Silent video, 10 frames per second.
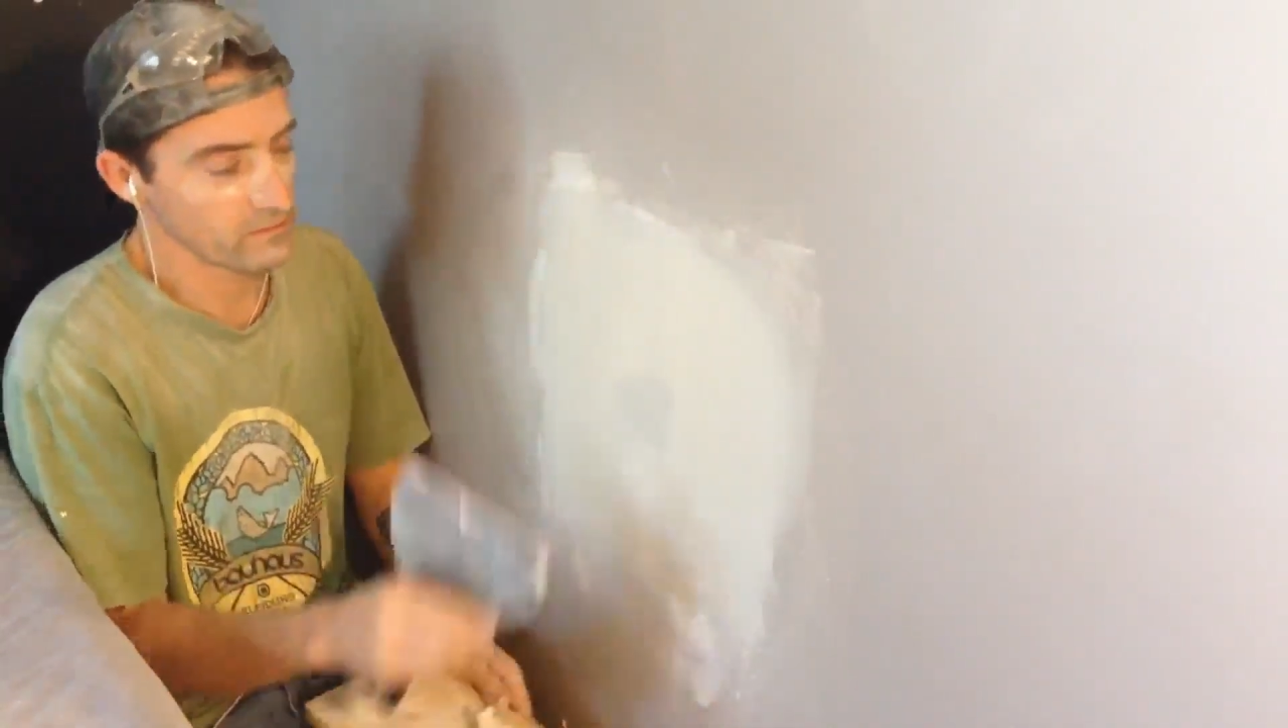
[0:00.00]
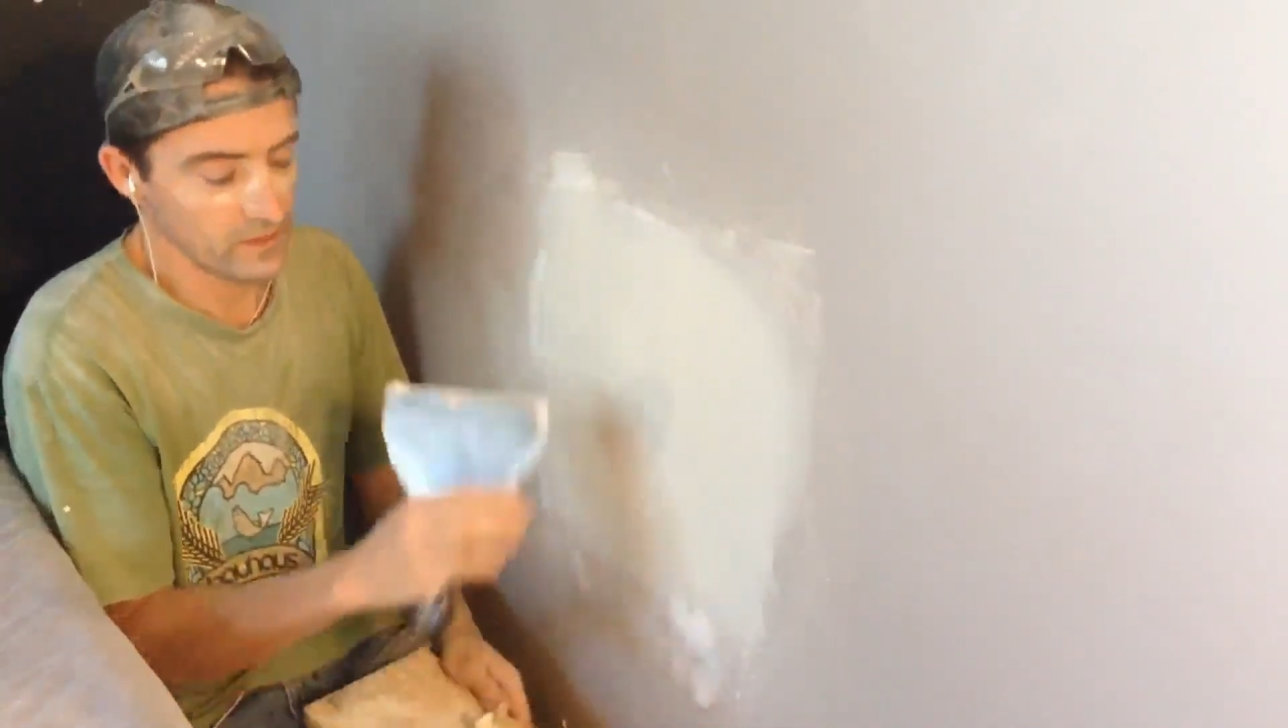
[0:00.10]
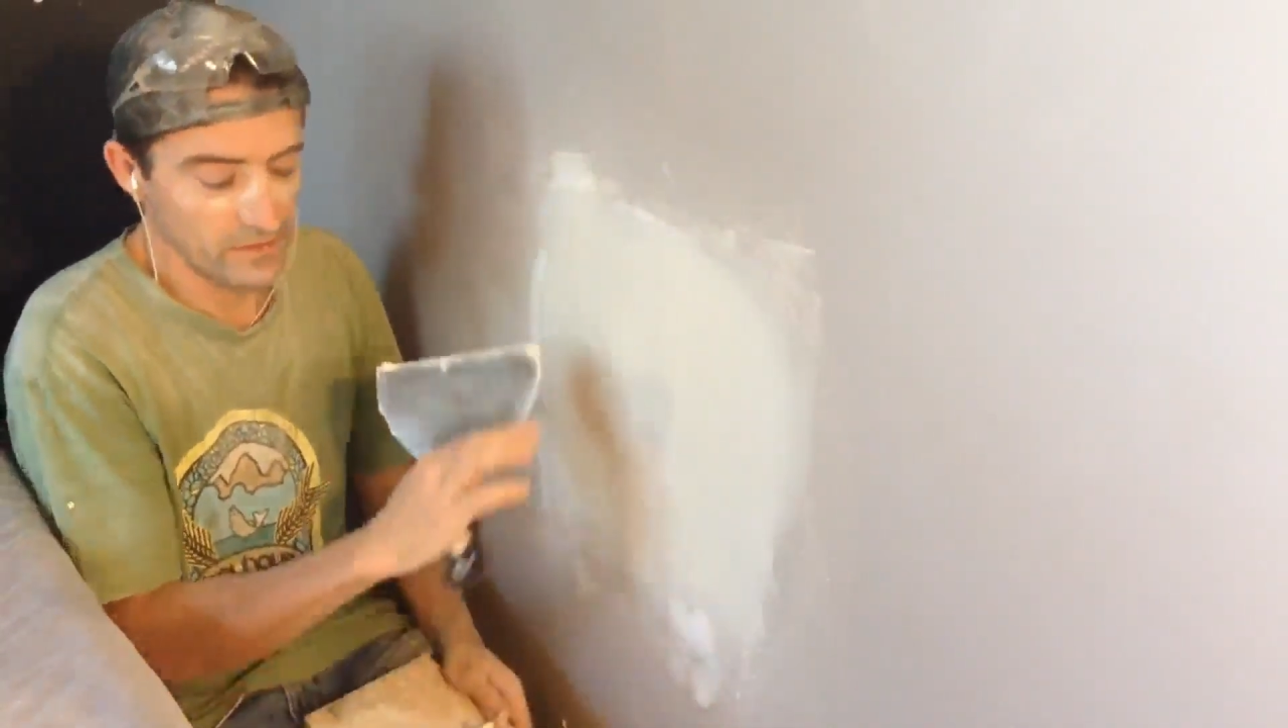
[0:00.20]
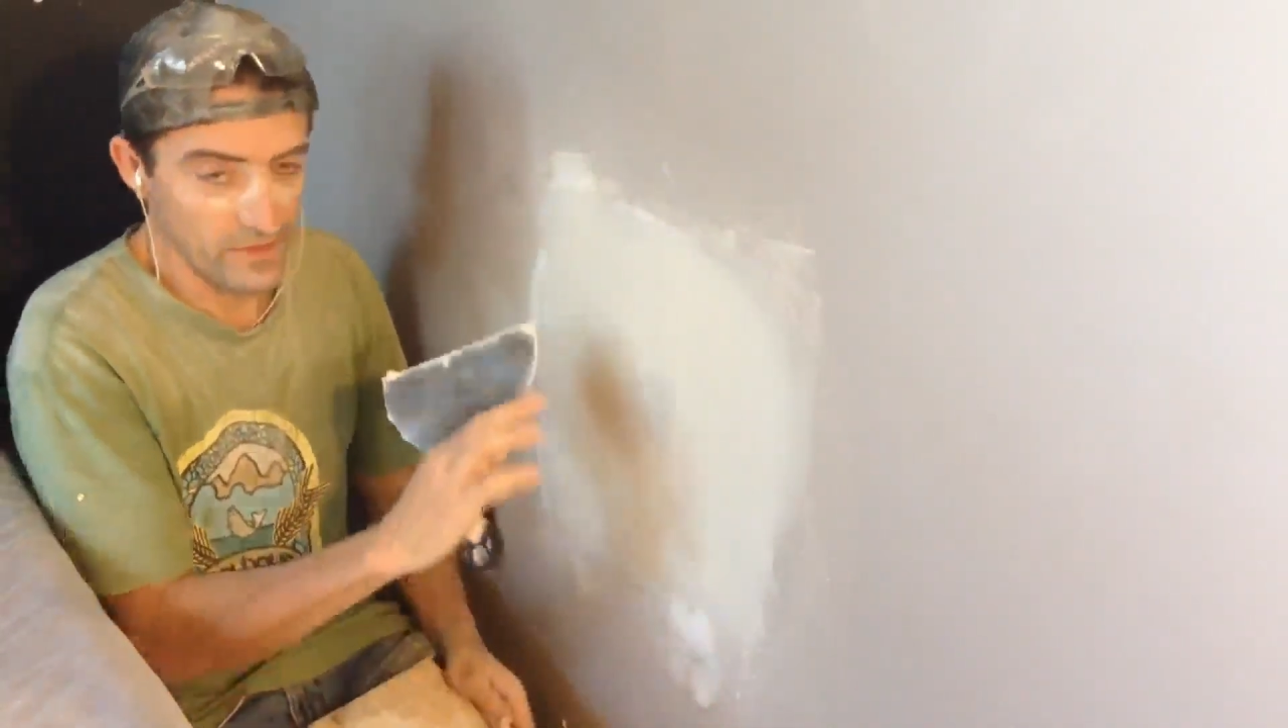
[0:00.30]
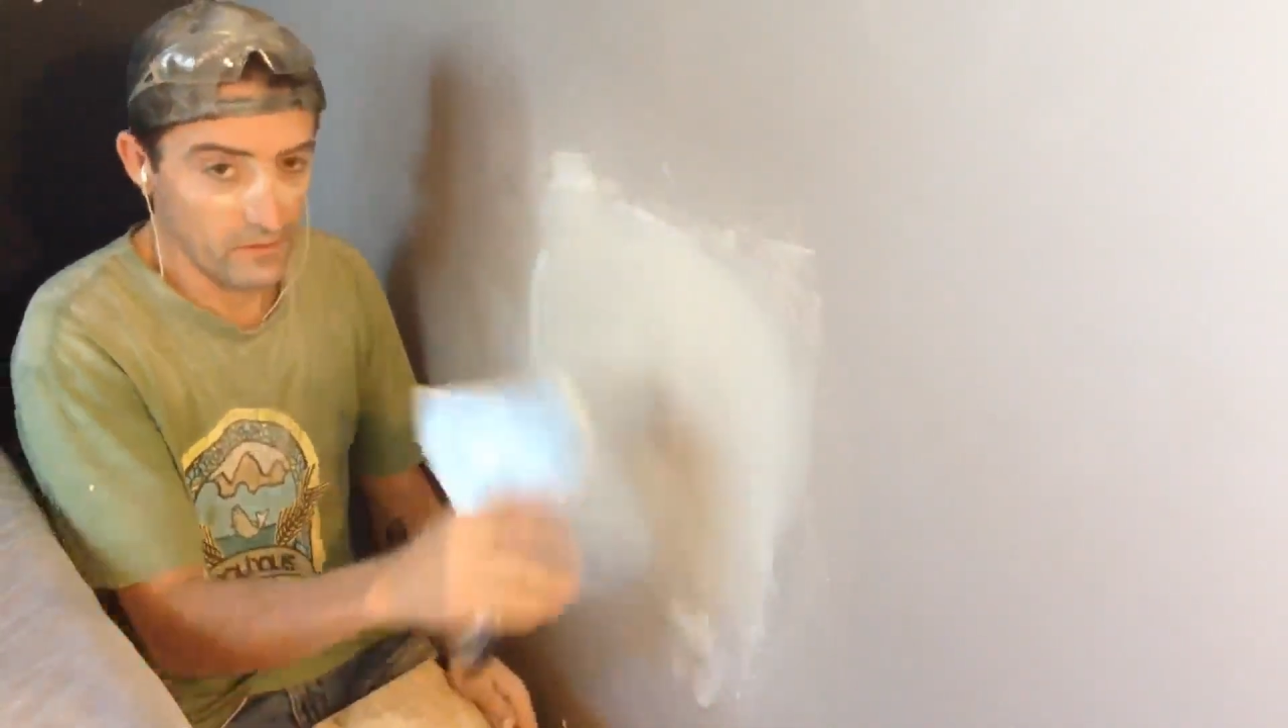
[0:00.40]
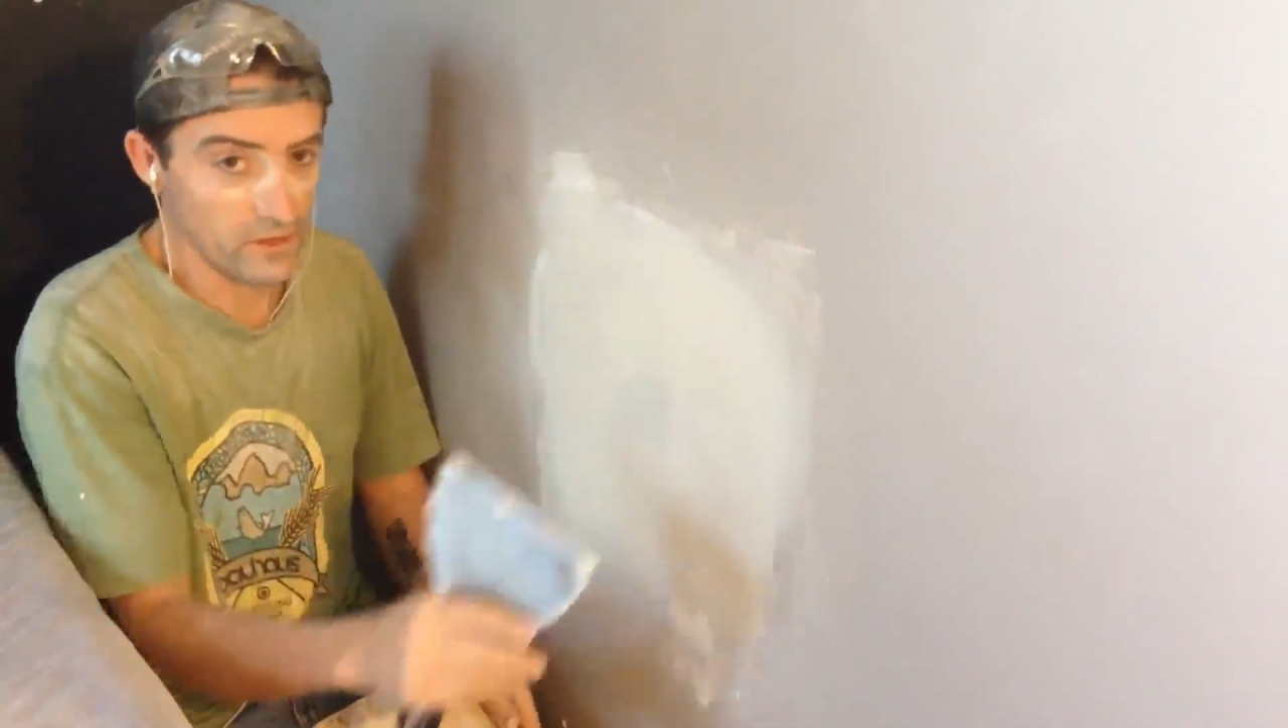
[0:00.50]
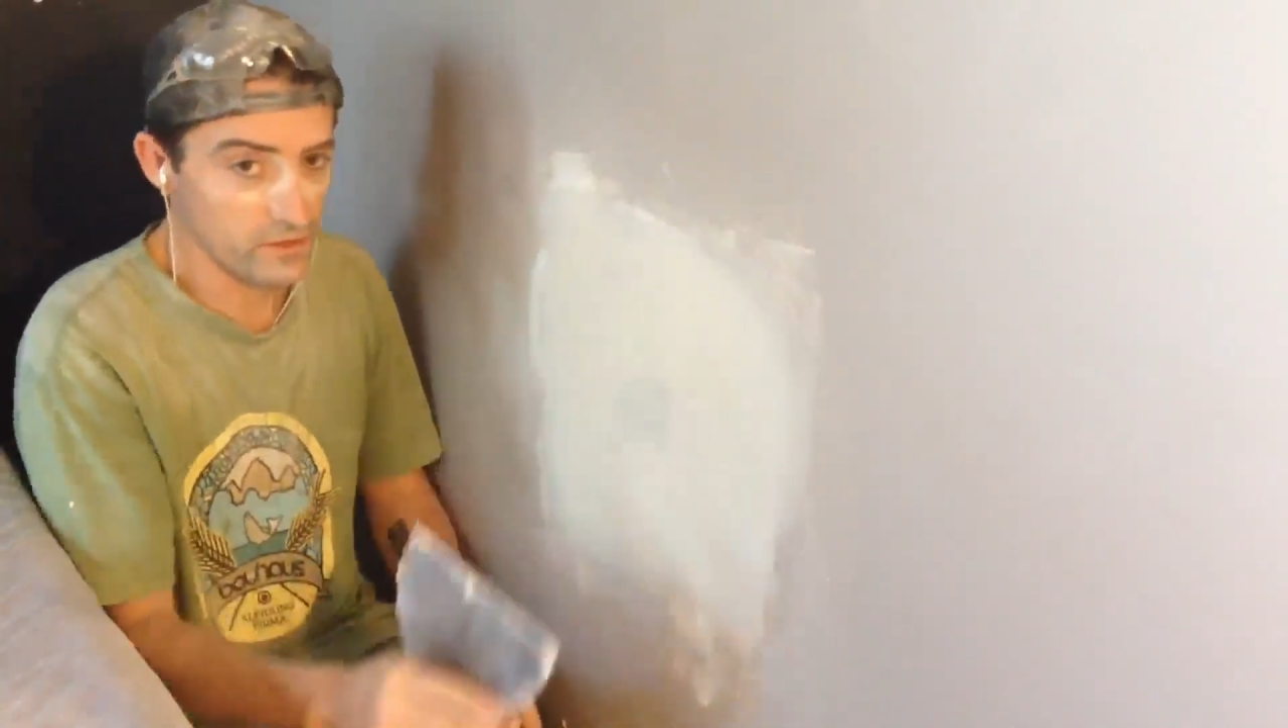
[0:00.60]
Let that one